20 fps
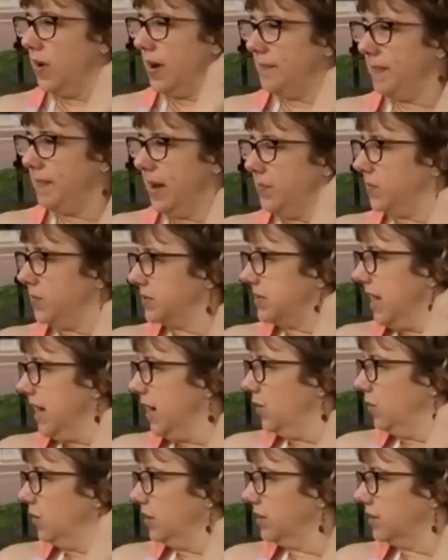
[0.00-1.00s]
wet paper
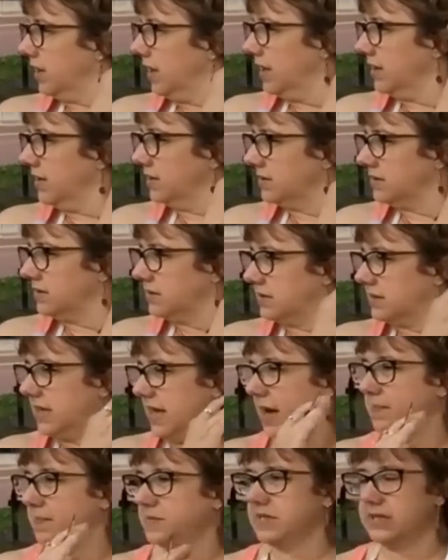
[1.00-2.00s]
towel and
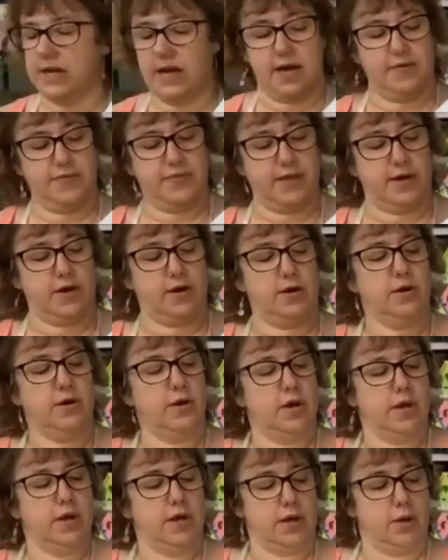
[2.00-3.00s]
tapped it on there,
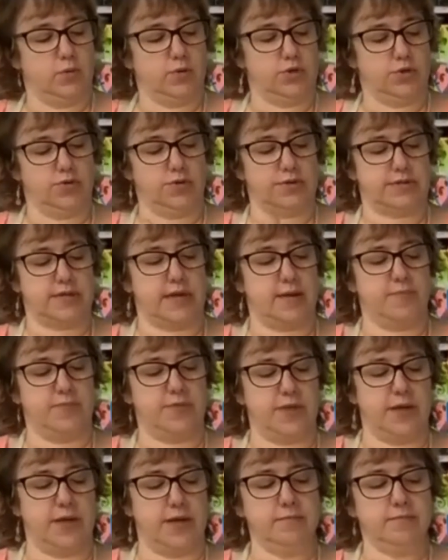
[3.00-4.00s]
it would do the same
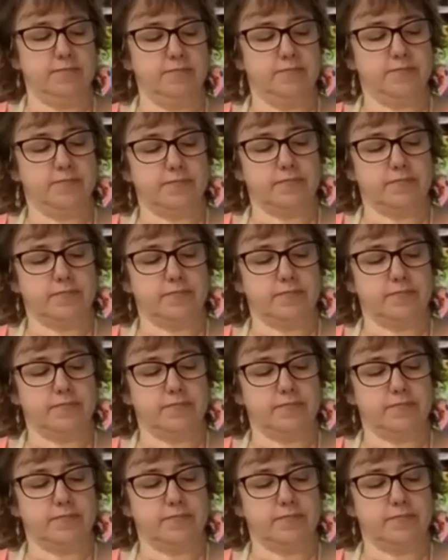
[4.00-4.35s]
thing.